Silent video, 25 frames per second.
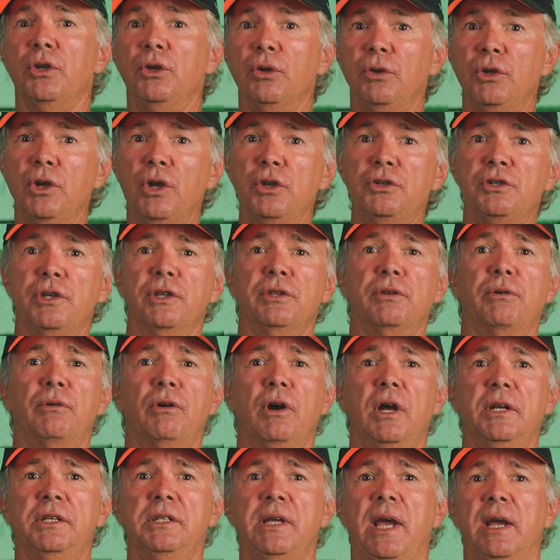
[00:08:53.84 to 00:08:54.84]
you're using the
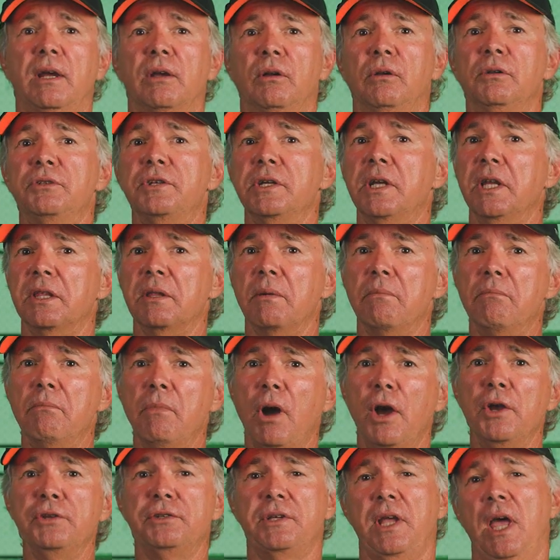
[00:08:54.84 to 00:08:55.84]
right tackle to get the
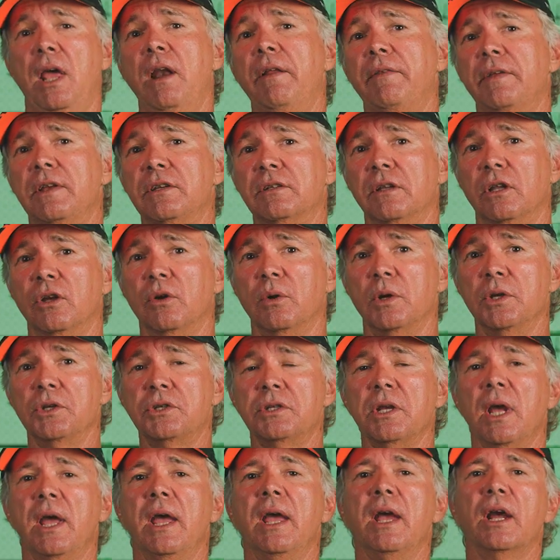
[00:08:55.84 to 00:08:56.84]
most out of these lures,
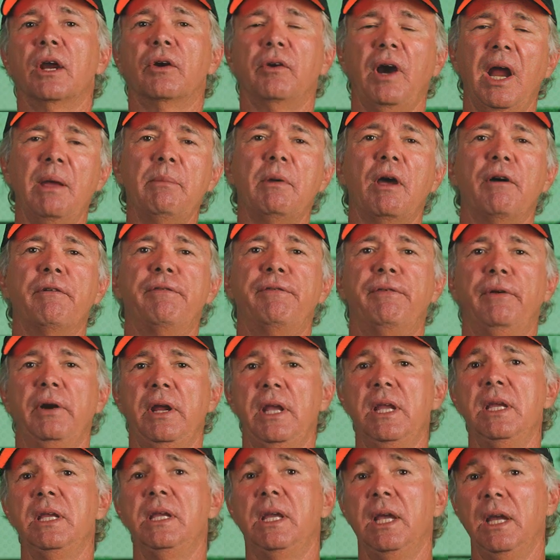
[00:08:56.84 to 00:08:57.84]
grab our
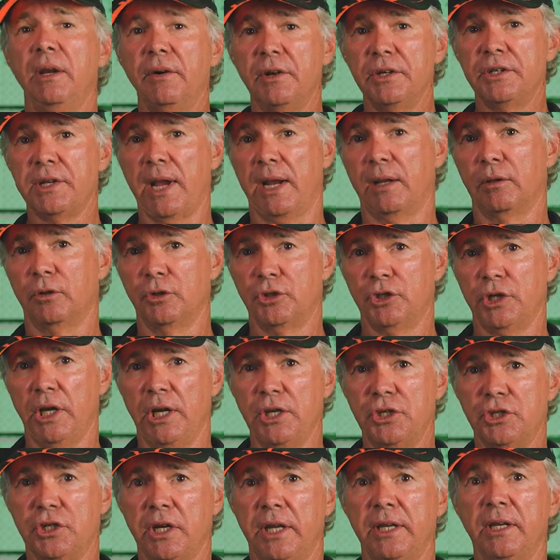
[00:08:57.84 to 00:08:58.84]
free gear and tackle cheat
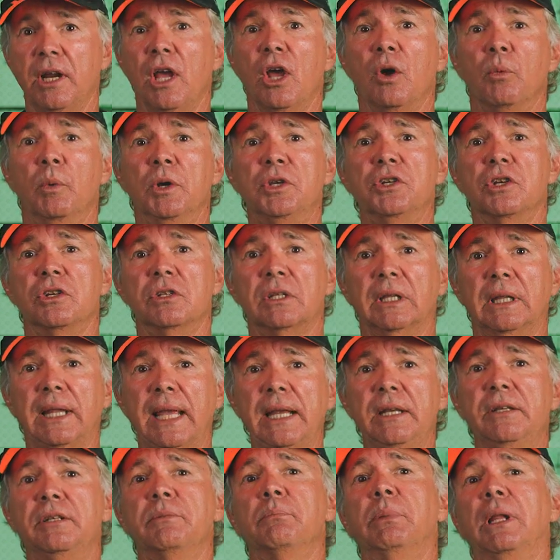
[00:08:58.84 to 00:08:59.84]
sheet, which is
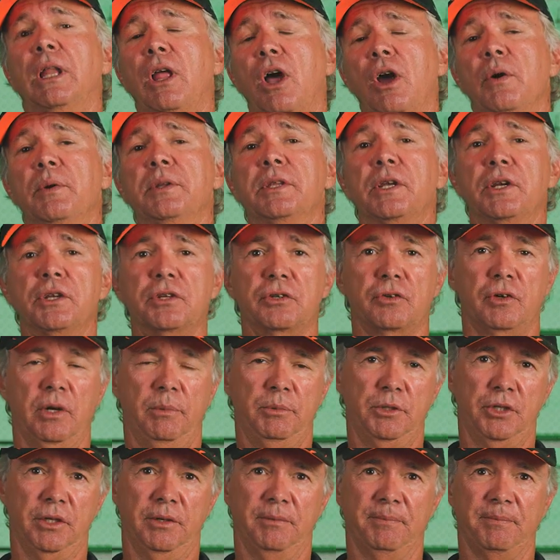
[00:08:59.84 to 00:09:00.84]
linked below in the
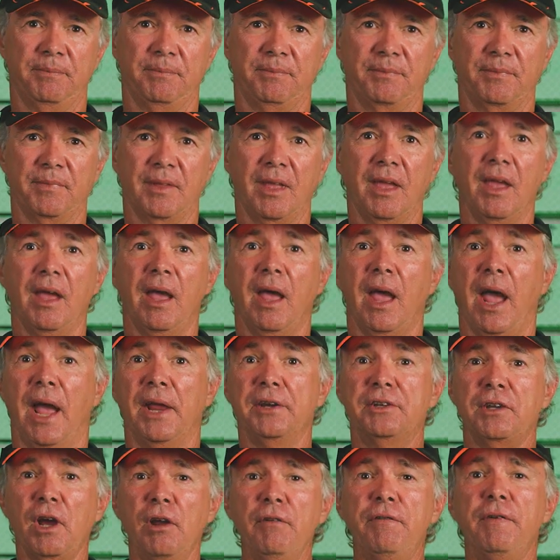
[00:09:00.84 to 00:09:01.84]
description.
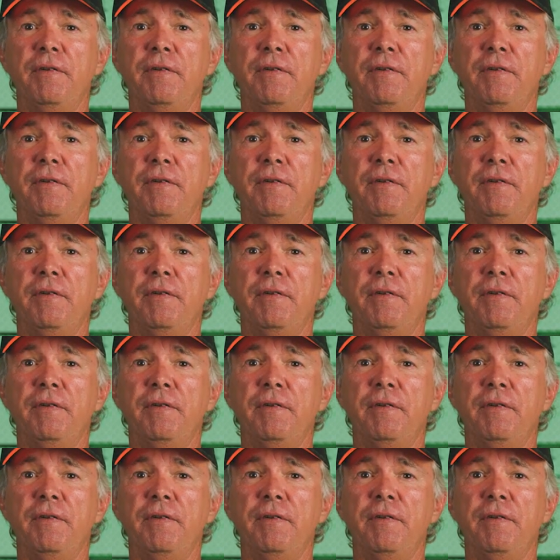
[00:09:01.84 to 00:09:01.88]
And don't